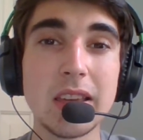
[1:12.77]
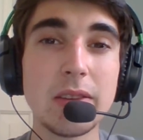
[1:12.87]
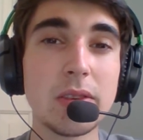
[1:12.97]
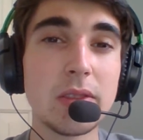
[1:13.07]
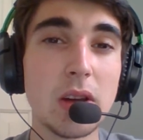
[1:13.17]

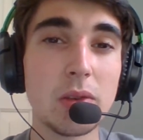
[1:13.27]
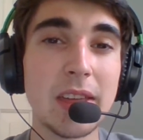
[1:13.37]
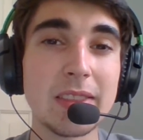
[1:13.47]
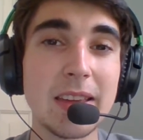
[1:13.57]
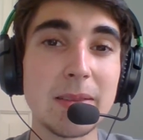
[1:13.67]
even though
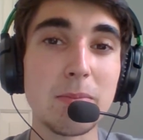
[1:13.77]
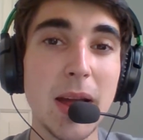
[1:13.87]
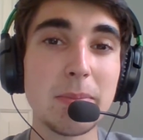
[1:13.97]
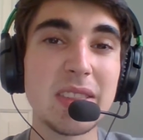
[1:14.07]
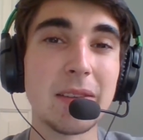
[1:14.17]
that they
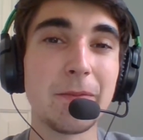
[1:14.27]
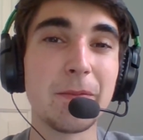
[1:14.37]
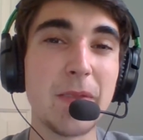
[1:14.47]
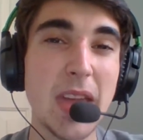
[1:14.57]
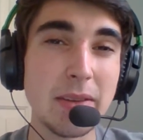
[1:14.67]
might be the
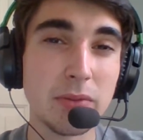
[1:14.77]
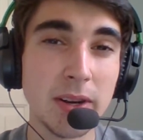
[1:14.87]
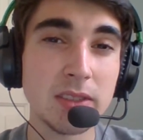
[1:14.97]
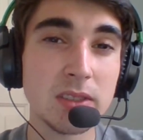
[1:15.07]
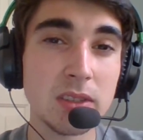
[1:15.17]

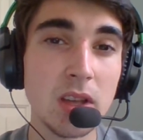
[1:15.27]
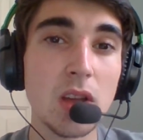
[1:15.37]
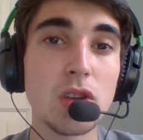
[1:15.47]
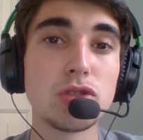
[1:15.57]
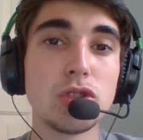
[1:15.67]
favorites
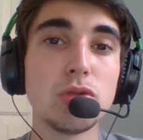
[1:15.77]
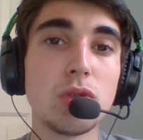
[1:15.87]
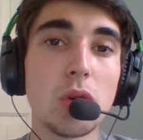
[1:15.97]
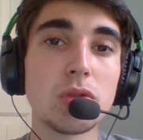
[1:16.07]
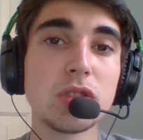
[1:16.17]
to
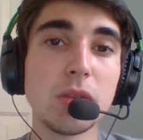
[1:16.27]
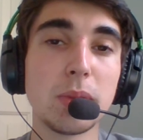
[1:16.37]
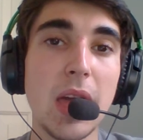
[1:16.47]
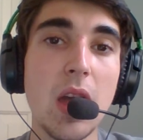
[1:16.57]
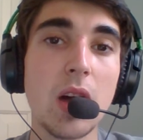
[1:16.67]
go to the
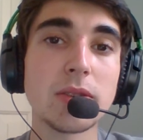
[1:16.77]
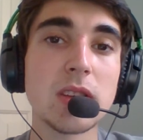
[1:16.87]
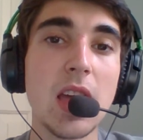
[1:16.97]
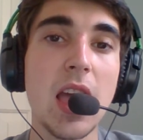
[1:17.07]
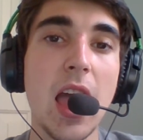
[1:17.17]
playoffs,